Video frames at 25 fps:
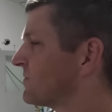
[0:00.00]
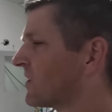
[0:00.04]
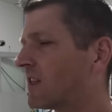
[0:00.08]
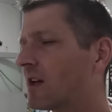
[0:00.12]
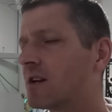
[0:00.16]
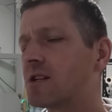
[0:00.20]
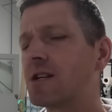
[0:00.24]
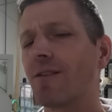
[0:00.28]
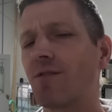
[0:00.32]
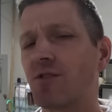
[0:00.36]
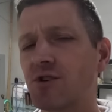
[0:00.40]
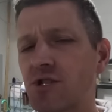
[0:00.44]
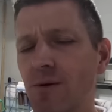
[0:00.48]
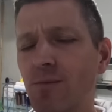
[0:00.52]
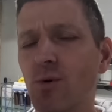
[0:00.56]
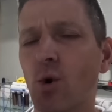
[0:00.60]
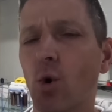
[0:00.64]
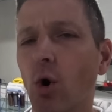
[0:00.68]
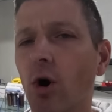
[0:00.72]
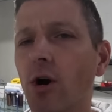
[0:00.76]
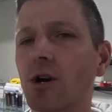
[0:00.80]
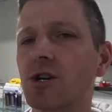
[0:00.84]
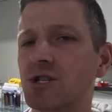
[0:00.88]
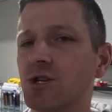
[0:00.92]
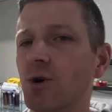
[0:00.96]
There's definitely some
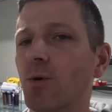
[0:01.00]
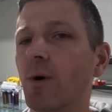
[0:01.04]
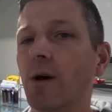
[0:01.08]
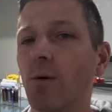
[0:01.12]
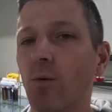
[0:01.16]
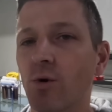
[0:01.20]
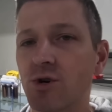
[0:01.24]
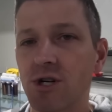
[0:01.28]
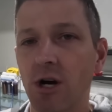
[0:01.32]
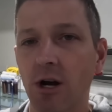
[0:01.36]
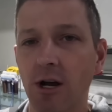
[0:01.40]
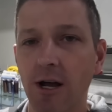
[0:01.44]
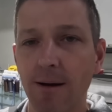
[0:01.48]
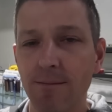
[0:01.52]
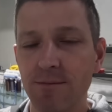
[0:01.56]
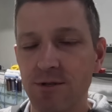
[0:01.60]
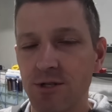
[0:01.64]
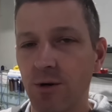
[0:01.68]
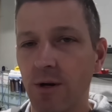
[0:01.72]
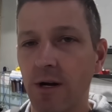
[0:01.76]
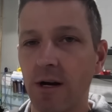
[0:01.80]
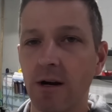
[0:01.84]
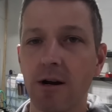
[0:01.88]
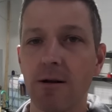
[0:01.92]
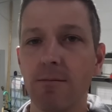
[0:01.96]
quirks to it, which I'll come
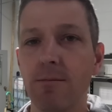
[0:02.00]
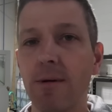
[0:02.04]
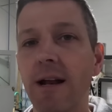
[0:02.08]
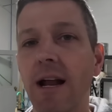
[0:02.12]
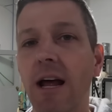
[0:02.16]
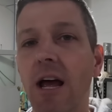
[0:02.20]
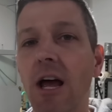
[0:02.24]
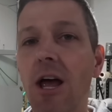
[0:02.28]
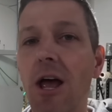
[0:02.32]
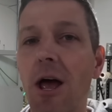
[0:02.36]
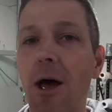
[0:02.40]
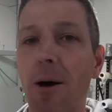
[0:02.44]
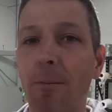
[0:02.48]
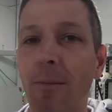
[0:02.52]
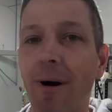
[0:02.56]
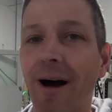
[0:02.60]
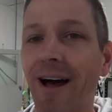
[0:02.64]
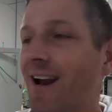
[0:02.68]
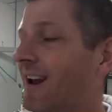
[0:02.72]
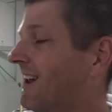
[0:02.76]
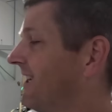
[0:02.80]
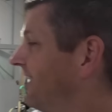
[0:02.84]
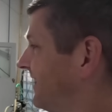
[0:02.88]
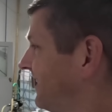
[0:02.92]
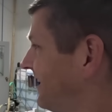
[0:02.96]
to here in a minute,
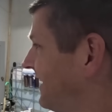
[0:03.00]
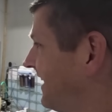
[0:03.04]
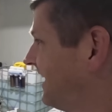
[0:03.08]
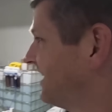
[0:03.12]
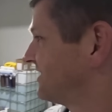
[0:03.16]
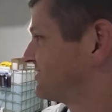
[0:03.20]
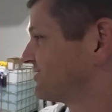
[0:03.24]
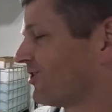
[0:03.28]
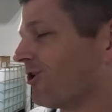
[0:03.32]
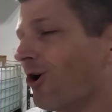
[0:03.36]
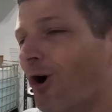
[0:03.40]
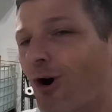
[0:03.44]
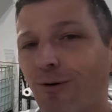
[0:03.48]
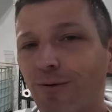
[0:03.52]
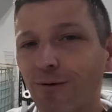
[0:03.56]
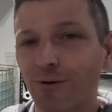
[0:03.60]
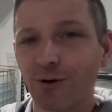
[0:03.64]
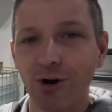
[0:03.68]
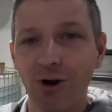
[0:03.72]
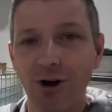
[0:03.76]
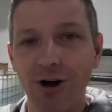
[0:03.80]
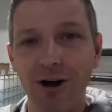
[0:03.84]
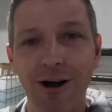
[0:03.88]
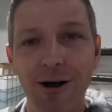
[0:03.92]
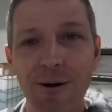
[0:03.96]
but it's
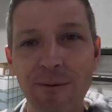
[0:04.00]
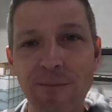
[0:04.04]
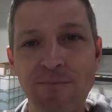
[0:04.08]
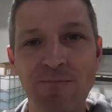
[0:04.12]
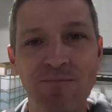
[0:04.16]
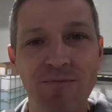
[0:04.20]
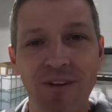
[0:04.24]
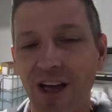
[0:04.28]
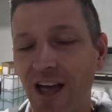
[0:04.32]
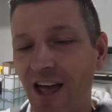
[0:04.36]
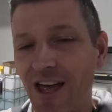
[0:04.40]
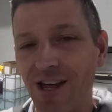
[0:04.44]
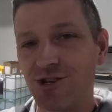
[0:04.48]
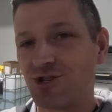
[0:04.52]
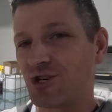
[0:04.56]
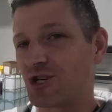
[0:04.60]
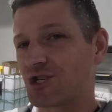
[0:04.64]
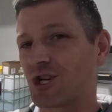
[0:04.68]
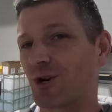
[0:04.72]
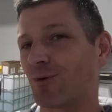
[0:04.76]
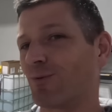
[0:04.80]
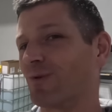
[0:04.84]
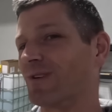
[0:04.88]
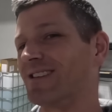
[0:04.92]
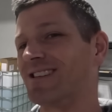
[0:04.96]
overall
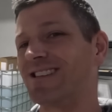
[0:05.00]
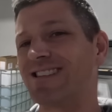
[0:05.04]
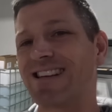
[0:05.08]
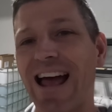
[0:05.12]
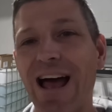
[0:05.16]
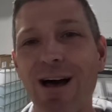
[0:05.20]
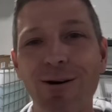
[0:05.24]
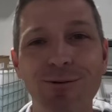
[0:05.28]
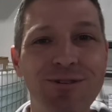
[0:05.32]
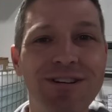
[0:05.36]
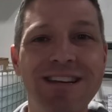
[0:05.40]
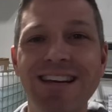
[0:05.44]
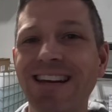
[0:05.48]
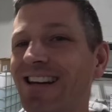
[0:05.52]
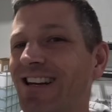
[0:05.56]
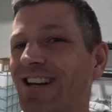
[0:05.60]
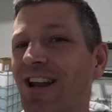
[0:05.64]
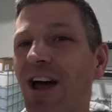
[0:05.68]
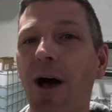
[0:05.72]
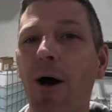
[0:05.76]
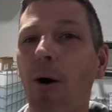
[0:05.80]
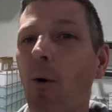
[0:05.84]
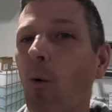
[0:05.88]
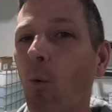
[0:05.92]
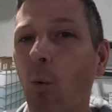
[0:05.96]
just a
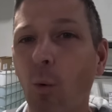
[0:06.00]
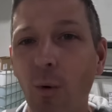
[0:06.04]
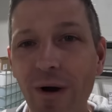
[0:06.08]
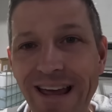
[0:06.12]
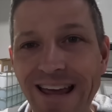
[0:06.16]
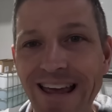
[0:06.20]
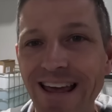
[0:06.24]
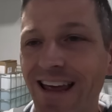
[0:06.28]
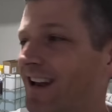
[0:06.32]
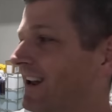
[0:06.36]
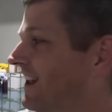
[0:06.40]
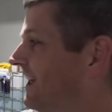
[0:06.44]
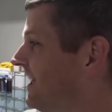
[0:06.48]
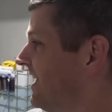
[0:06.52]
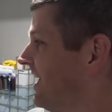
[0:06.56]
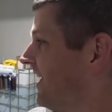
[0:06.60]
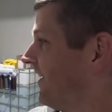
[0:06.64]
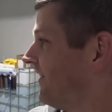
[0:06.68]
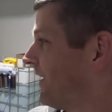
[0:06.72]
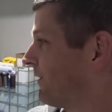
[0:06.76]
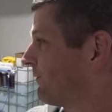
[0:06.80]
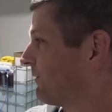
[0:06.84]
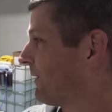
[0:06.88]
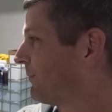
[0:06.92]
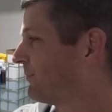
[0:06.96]
resounding win
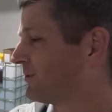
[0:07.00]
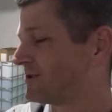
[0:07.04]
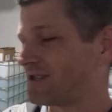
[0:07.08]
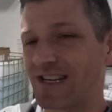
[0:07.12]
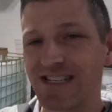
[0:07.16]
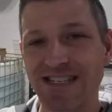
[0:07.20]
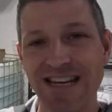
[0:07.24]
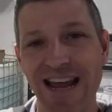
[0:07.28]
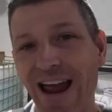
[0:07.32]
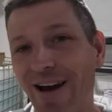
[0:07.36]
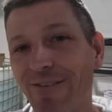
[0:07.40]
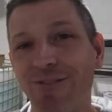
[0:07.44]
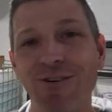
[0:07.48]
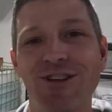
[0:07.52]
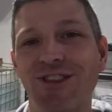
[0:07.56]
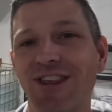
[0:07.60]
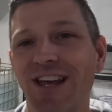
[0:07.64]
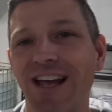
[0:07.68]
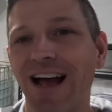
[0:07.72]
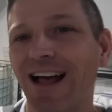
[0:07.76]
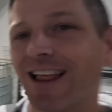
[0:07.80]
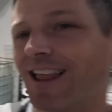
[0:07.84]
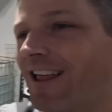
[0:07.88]
that represents everything I